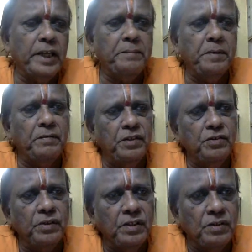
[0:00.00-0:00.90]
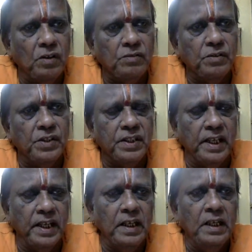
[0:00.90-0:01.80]
insurance also is
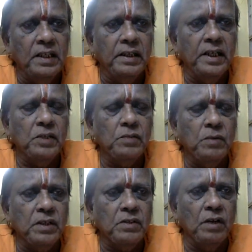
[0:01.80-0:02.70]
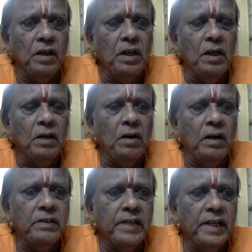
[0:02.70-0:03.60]
there. That is what is called
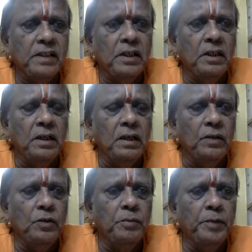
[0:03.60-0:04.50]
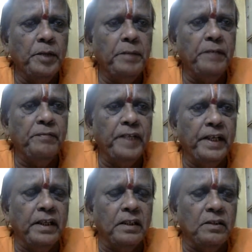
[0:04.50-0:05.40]
contracts uberime
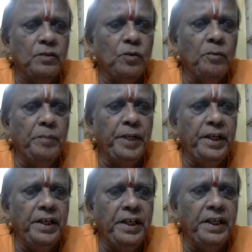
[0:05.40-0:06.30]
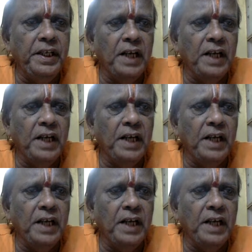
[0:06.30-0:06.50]
fide. UBERIMAE